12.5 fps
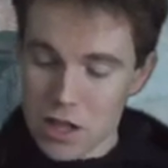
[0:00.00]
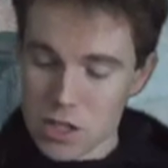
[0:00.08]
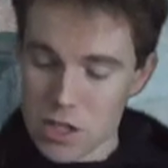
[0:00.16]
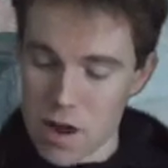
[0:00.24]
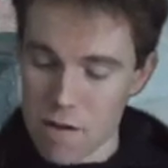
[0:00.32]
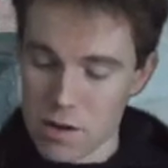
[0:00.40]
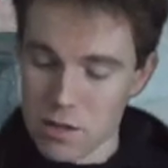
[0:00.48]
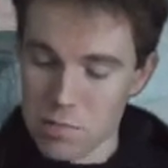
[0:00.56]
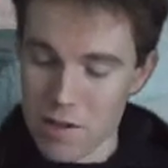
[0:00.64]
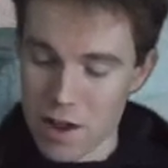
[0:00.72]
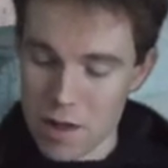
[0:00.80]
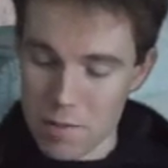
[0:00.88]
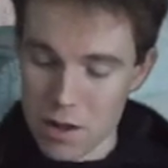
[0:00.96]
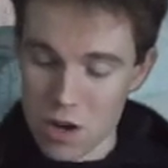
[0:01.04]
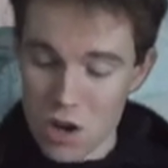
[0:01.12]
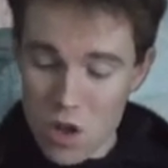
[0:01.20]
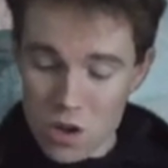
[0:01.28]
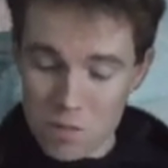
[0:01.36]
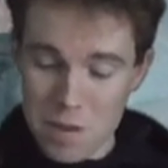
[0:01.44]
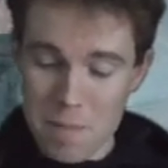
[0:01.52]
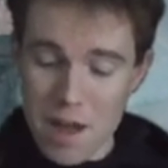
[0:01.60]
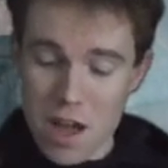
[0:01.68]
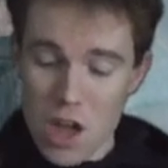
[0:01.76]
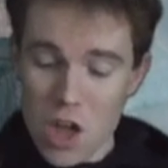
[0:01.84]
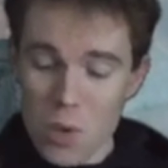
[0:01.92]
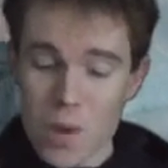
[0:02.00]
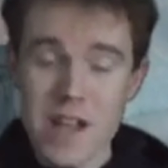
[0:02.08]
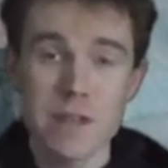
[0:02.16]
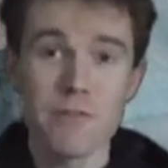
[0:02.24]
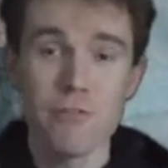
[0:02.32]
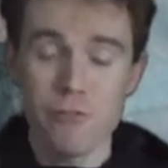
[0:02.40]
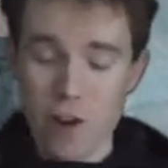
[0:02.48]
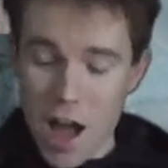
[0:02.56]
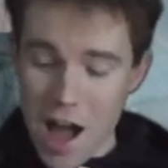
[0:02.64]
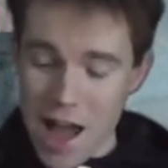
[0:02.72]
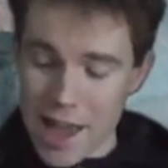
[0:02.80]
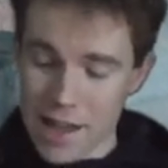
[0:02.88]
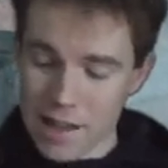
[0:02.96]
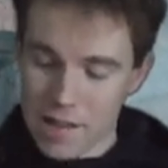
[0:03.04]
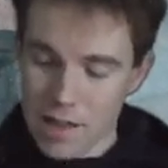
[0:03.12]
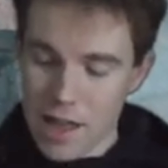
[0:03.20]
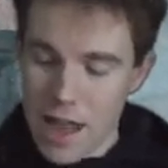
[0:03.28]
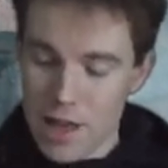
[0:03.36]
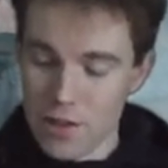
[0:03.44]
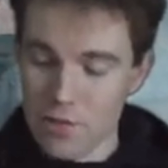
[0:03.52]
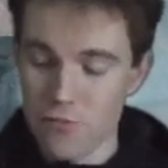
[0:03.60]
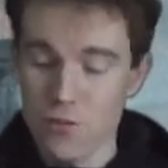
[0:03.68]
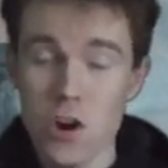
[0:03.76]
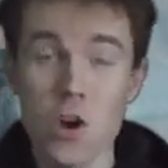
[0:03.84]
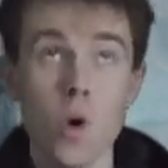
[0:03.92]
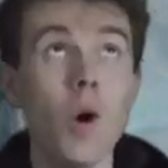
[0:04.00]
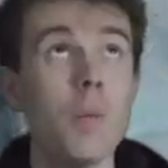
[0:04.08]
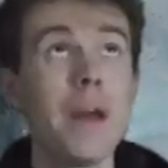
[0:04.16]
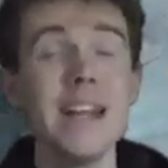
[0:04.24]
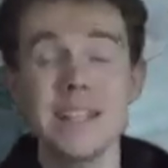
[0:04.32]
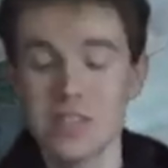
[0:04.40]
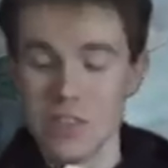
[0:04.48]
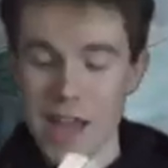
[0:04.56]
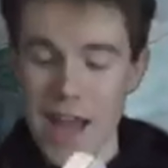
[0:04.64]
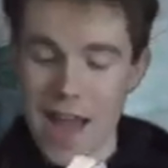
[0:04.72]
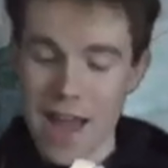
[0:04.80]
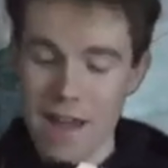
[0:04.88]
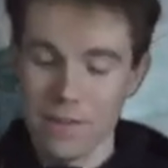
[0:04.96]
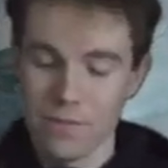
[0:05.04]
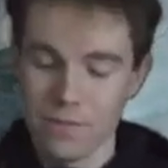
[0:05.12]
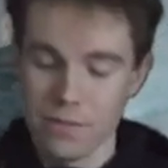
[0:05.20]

chirruped Philip. "Look, Mama, we can fly!" And they flew up into the air.